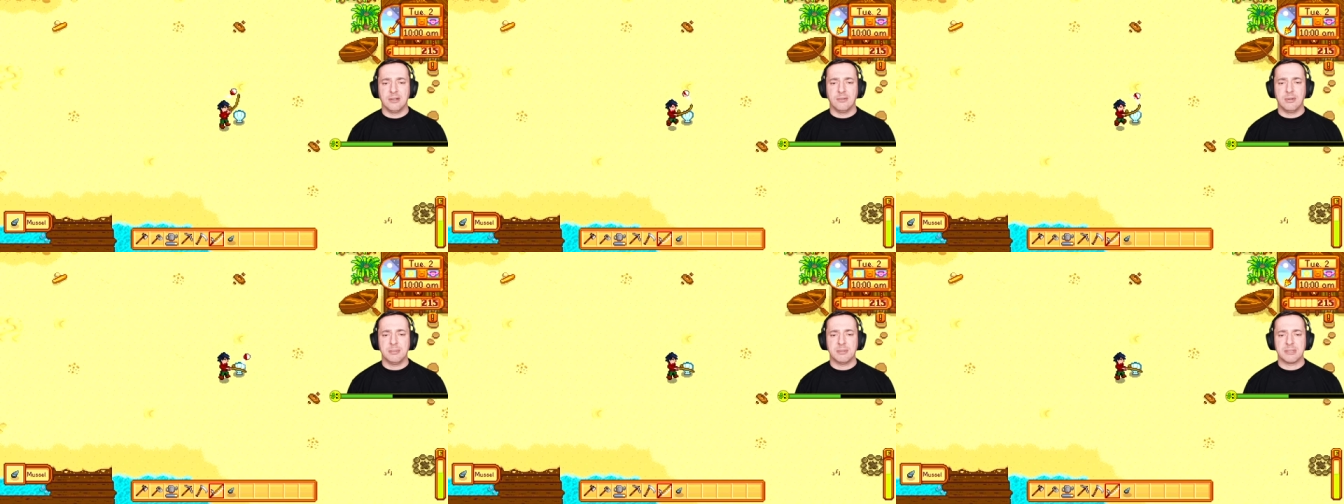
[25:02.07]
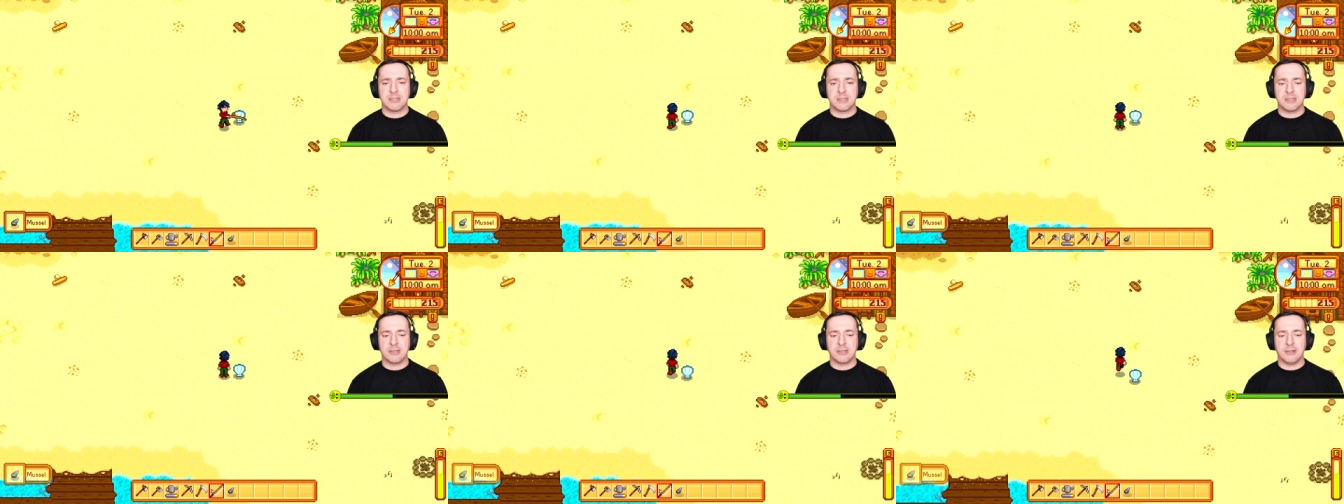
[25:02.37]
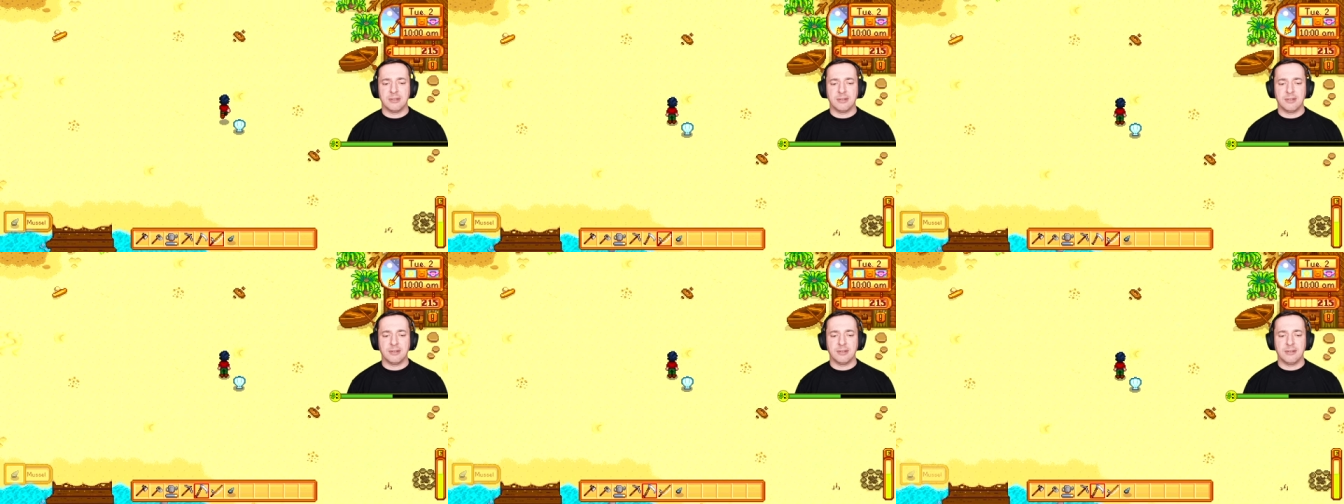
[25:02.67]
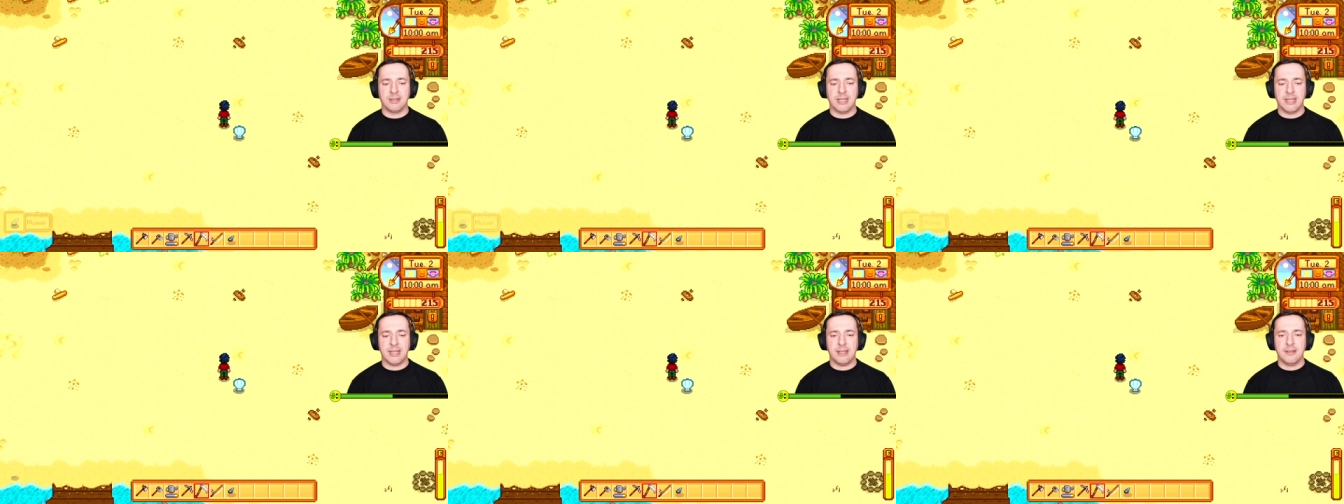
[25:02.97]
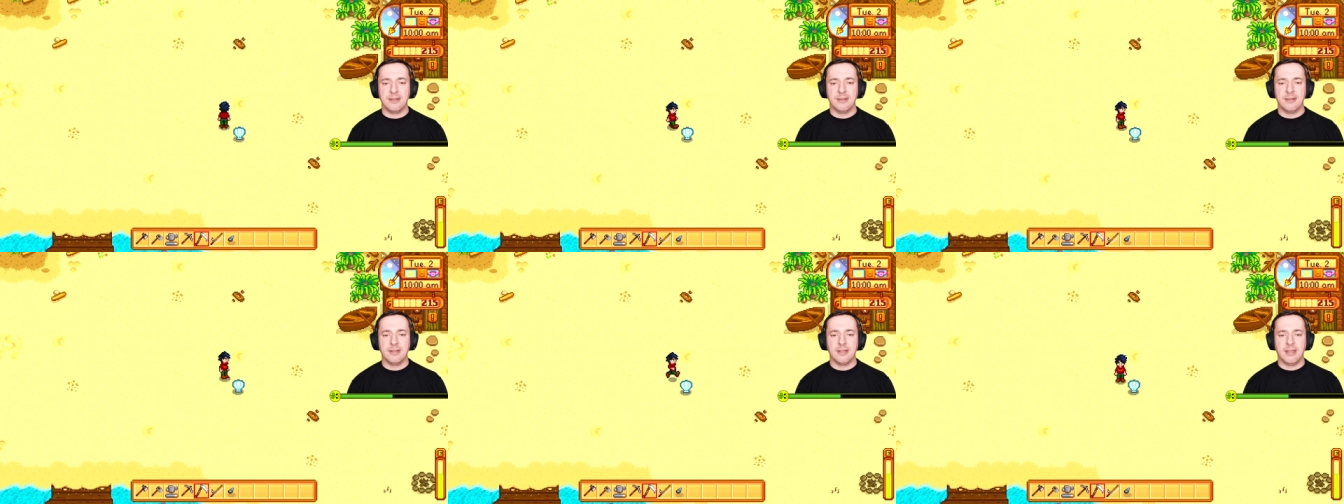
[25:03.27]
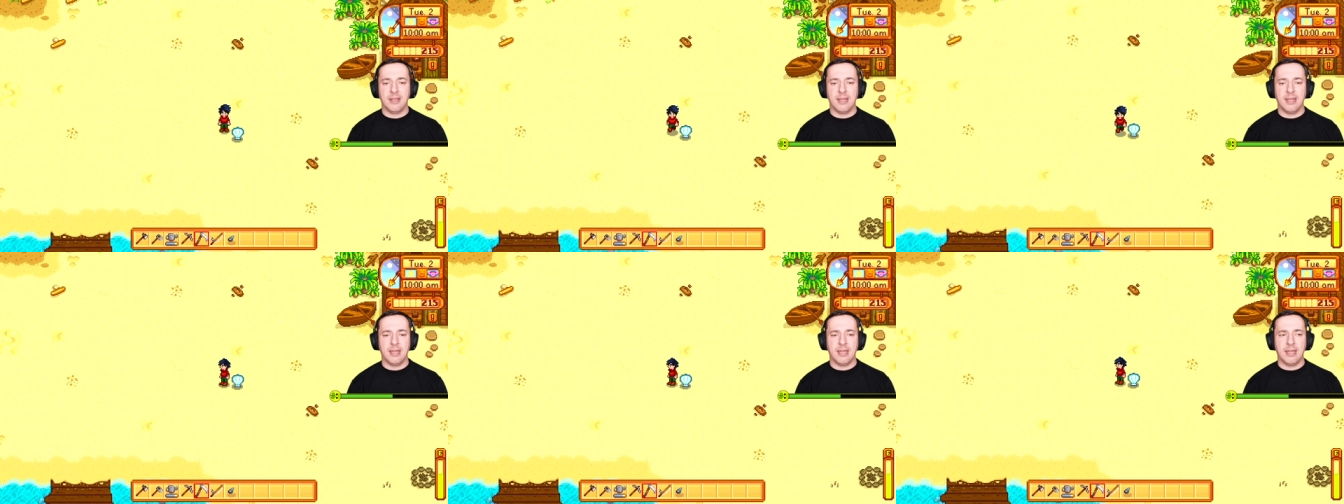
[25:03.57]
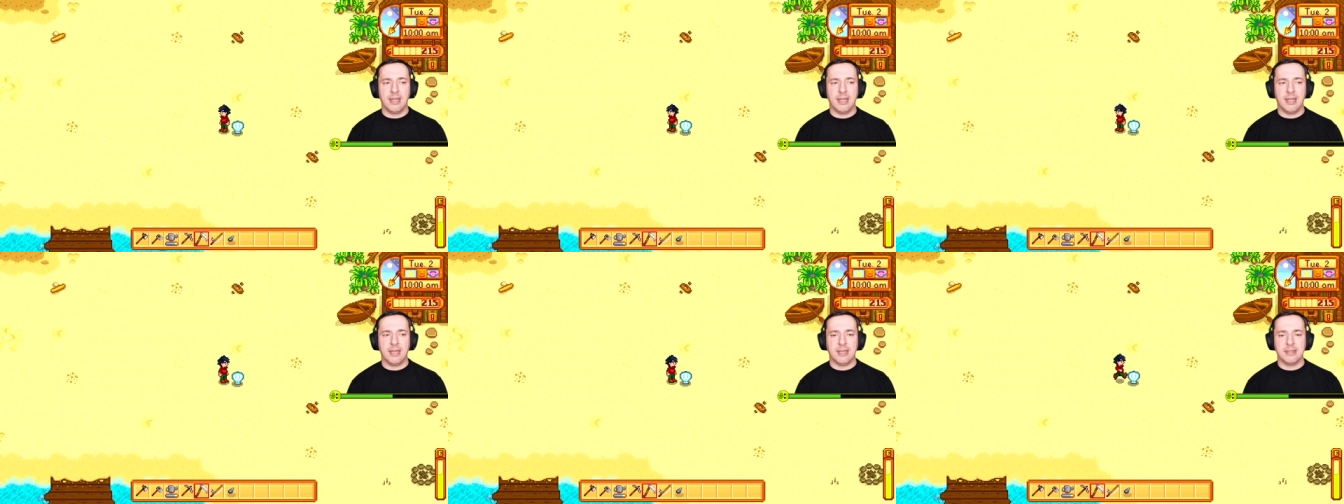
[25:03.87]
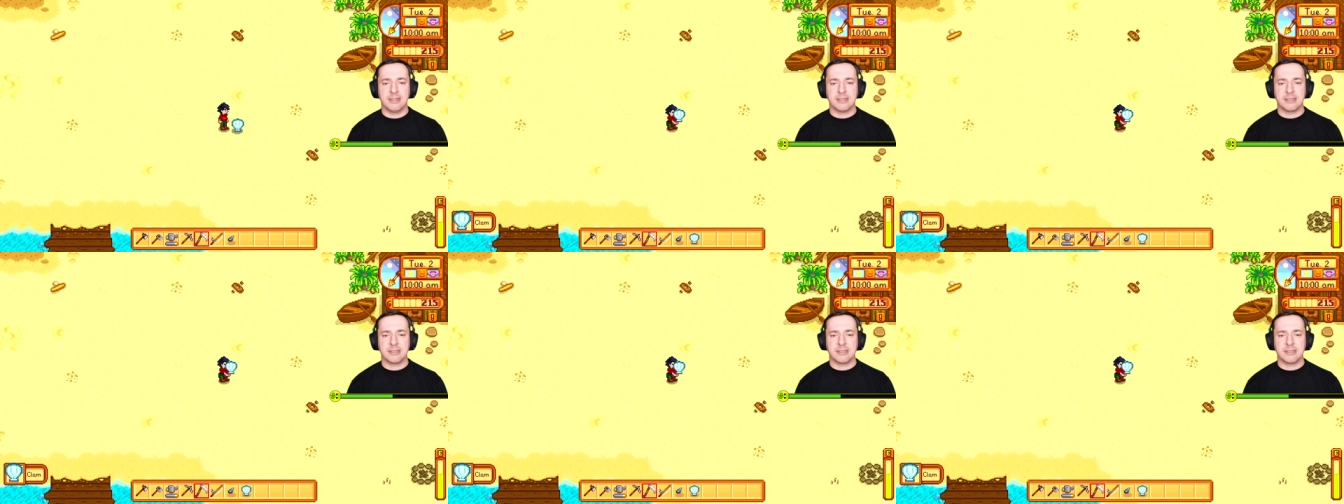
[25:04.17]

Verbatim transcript: whoops, not that, uh,